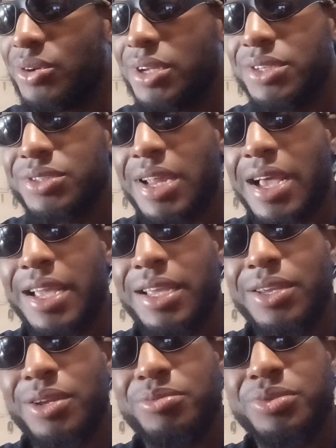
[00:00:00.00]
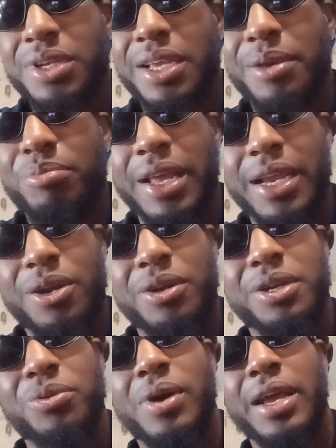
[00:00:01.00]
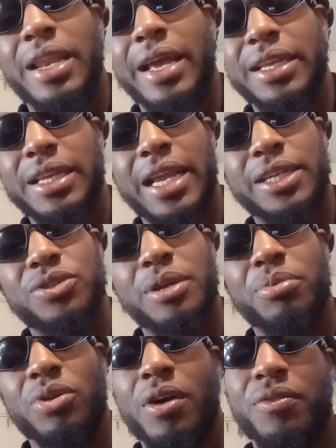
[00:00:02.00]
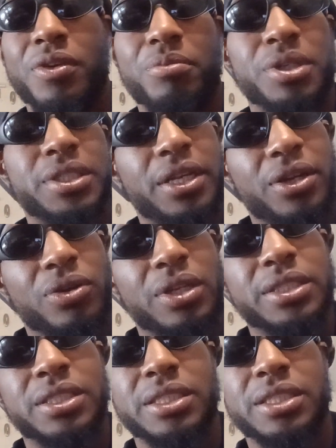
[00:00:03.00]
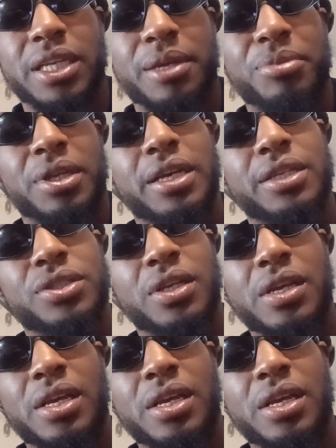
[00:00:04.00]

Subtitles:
He's like, you know what I'm saying, player in a way, like he ain't tripping off of materialistic shit because